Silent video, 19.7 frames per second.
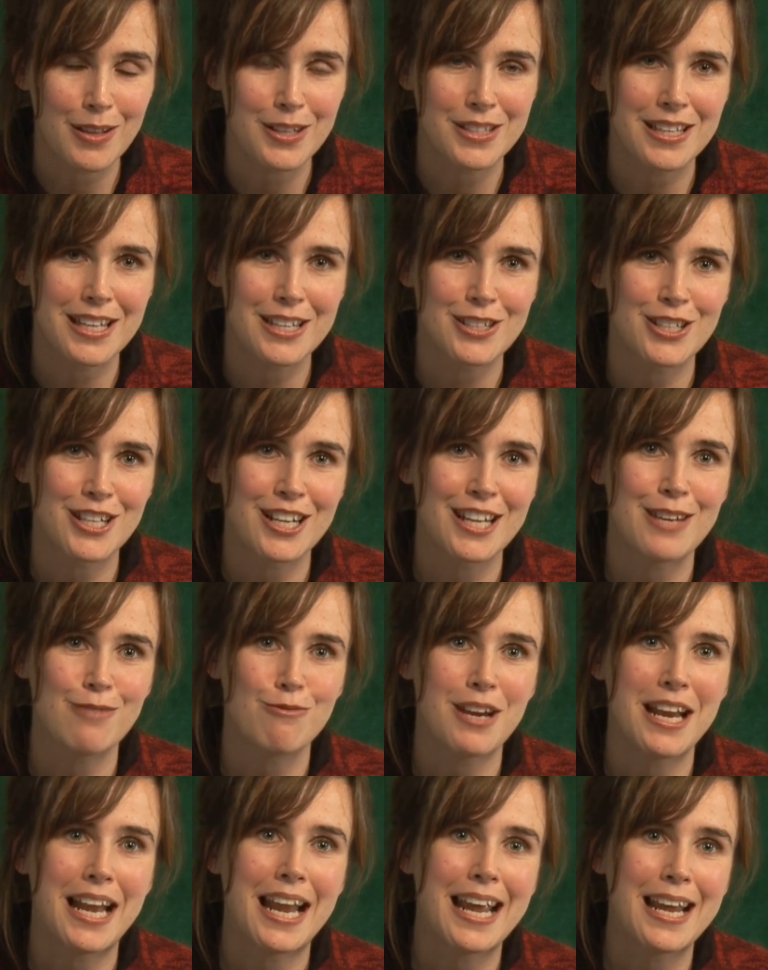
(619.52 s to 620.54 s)
that's actually
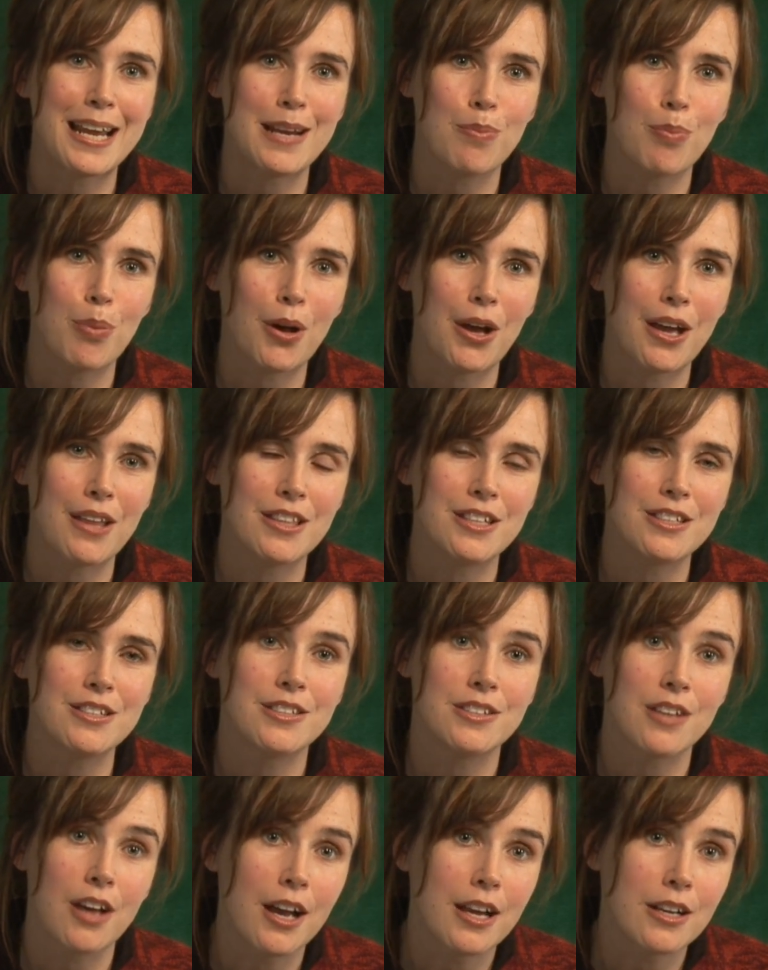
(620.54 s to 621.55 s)
relayed by the
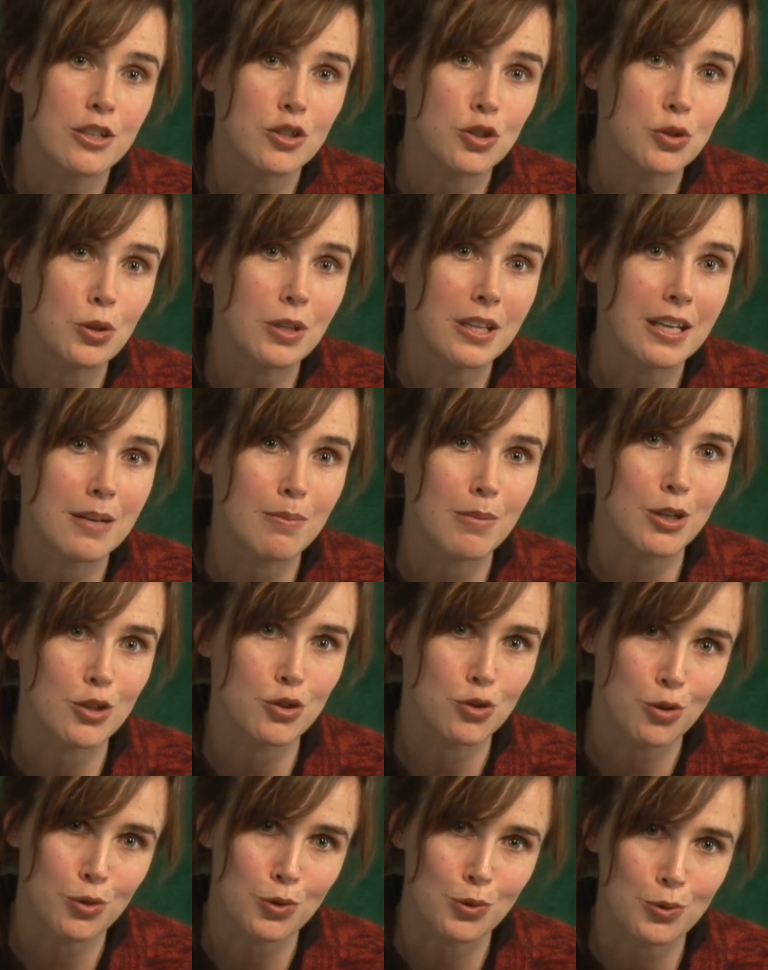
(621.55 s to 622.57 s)
designer Julian
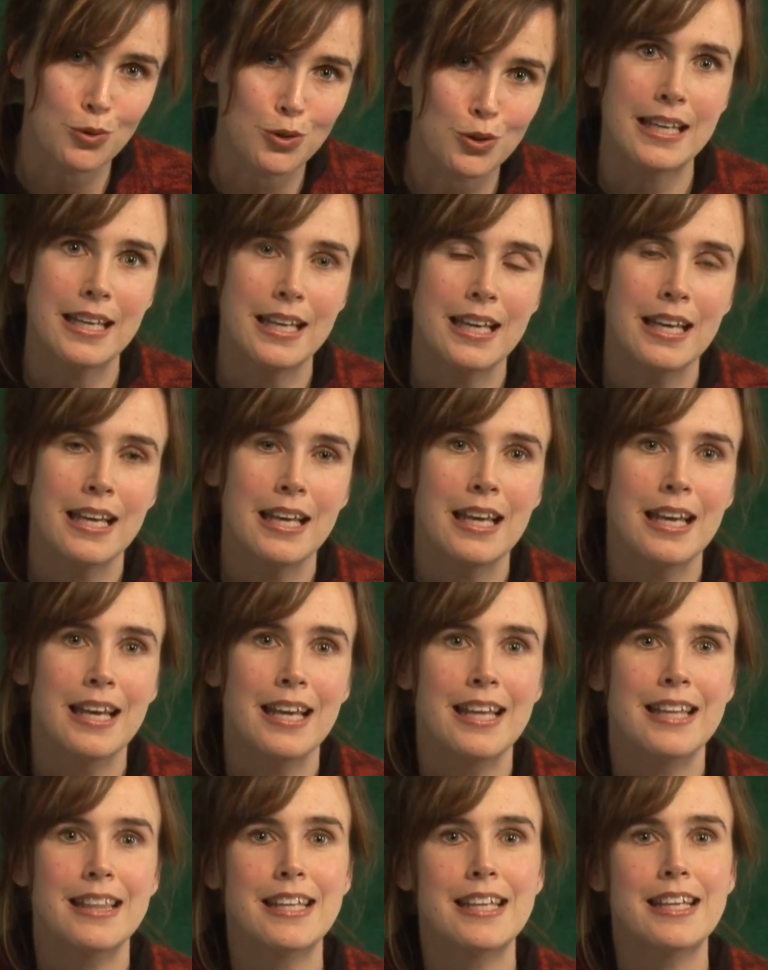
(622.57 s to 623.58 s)
MacDonald.
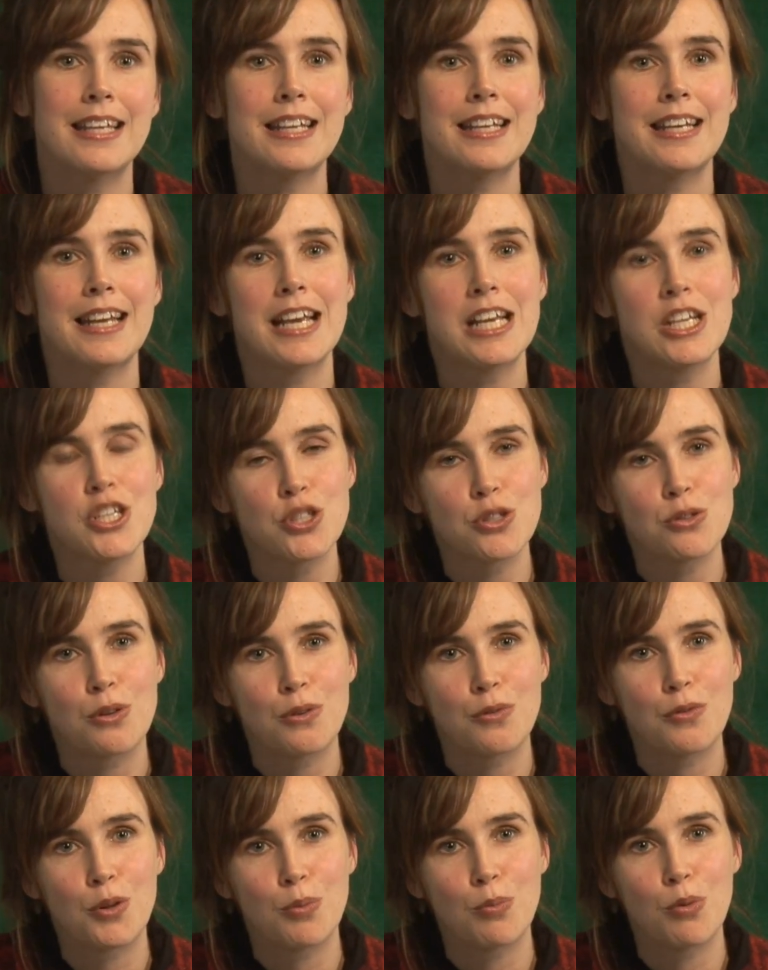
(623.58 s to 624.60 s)
The nature
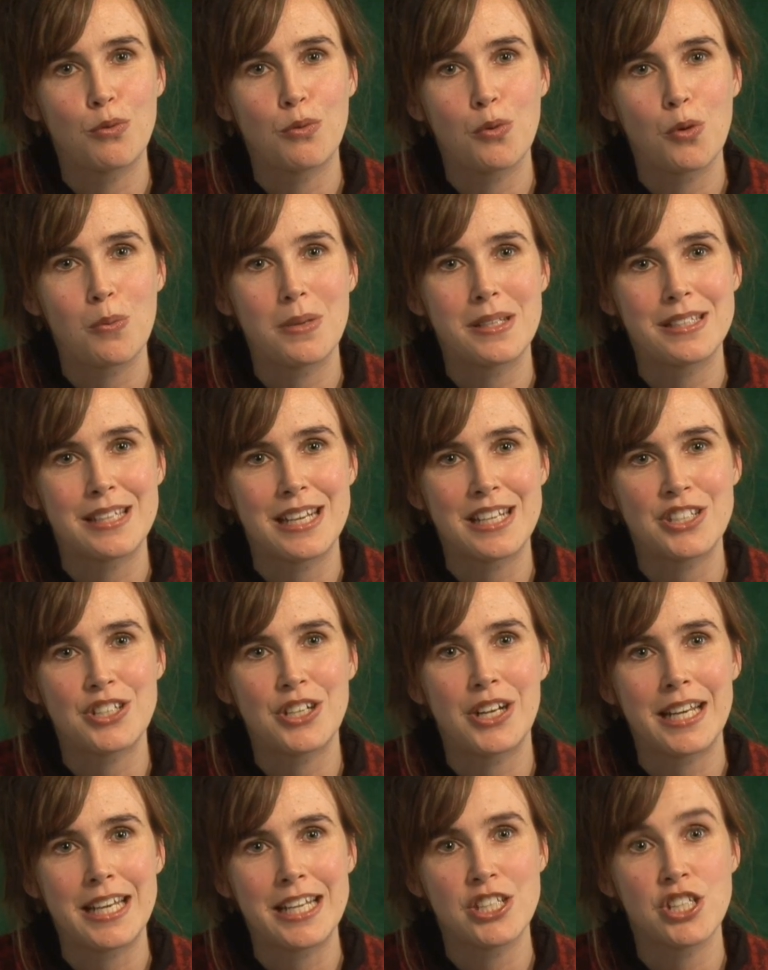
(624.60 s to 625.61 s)
of the performance
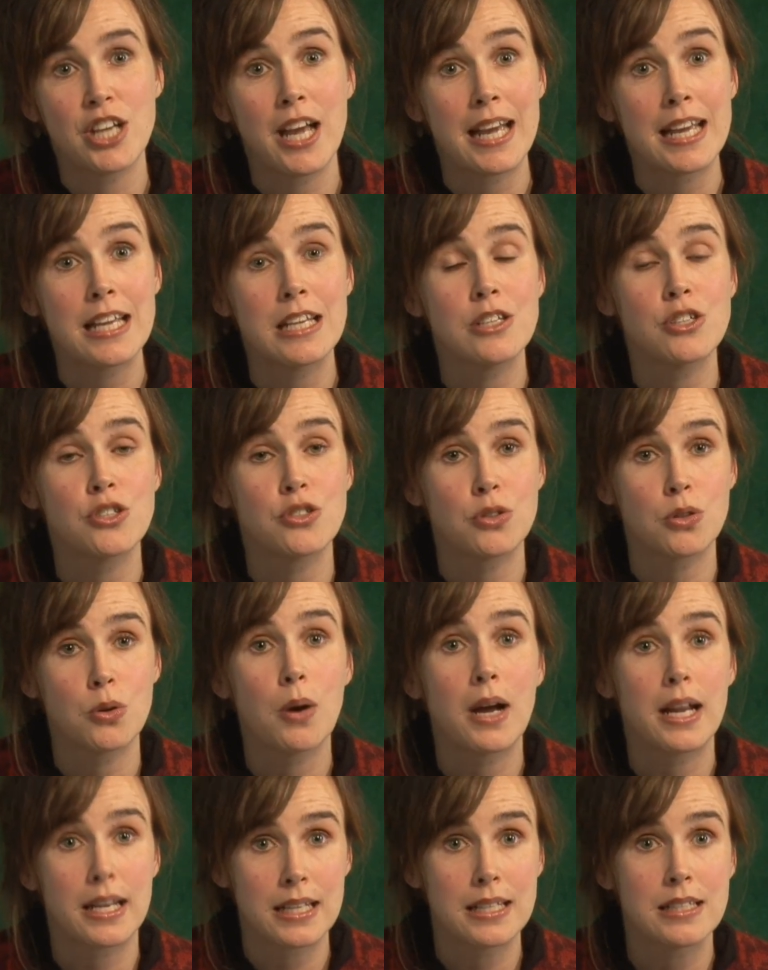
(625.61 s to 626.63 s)
actually changed
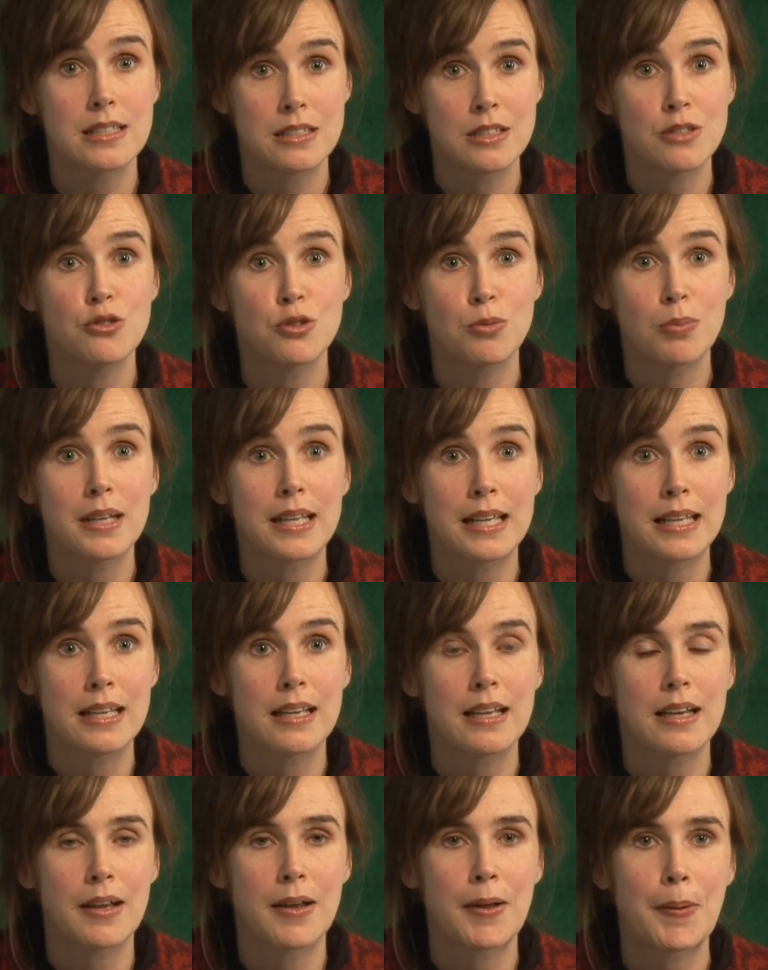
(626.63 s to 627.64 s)
quite
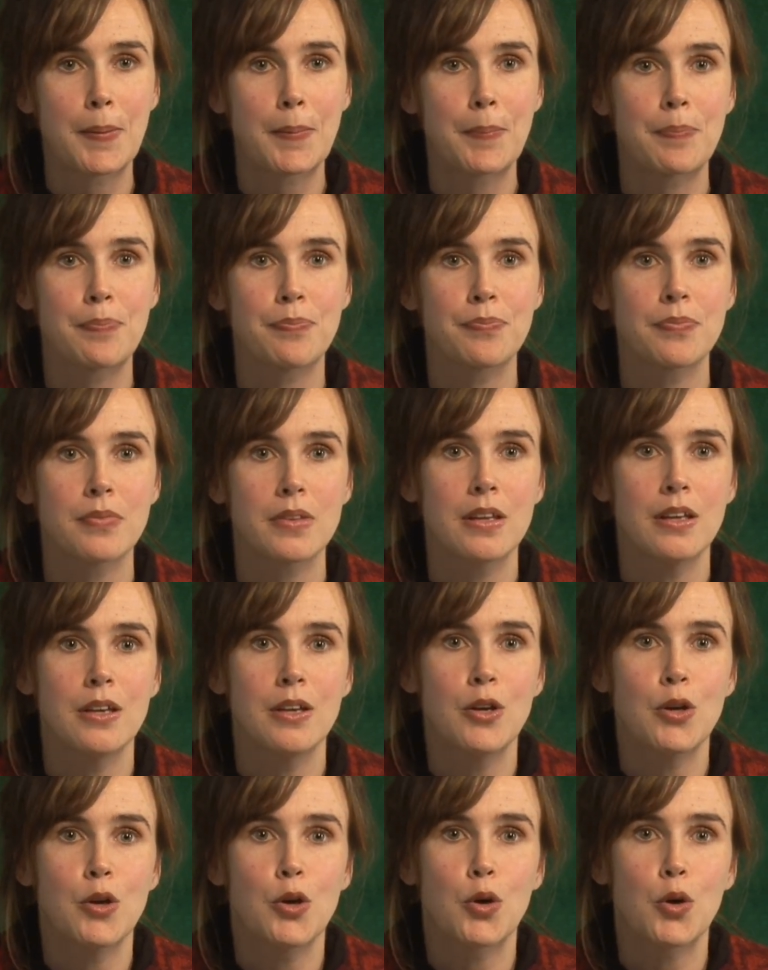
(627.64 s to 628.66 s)
considerably,
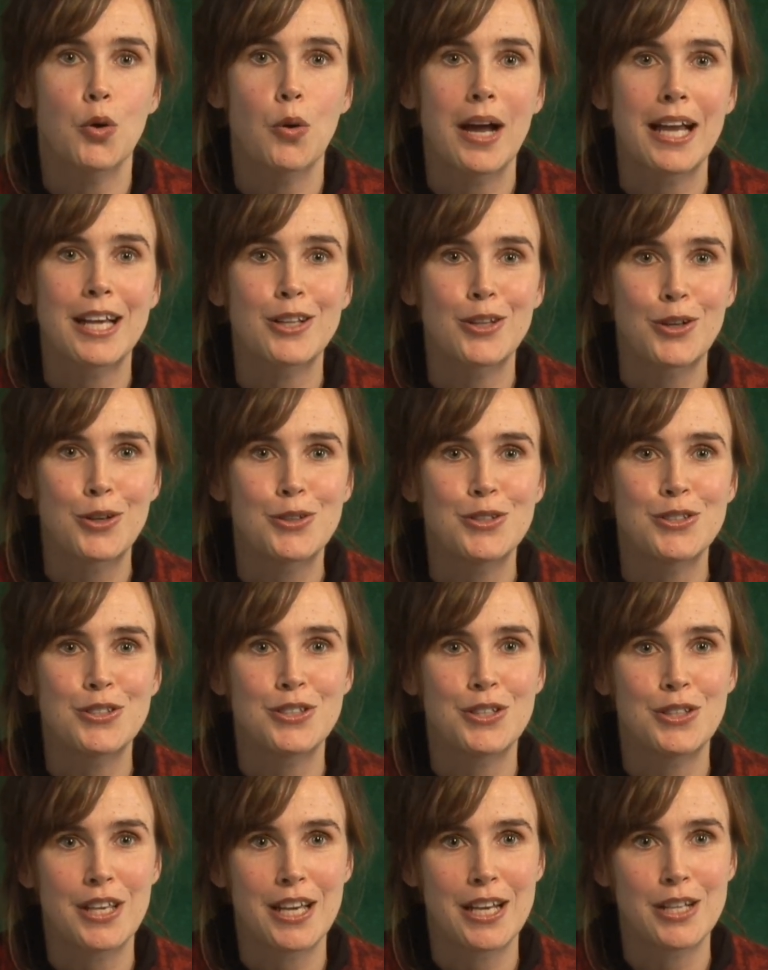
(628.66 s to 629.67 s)
quite close
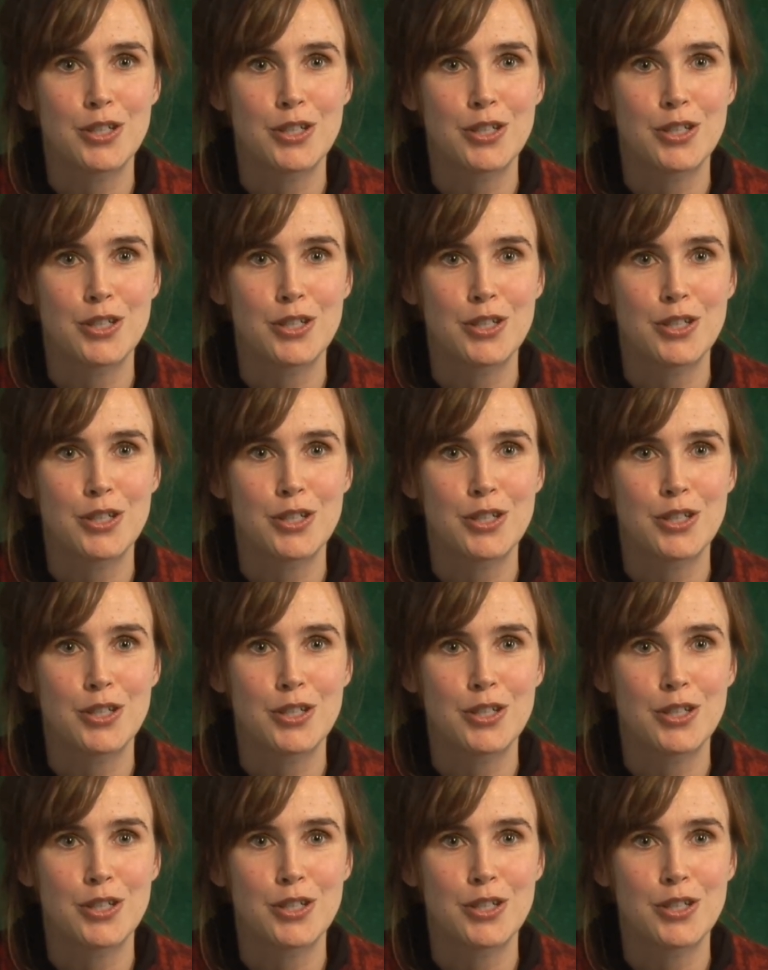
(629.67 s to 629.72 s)
to the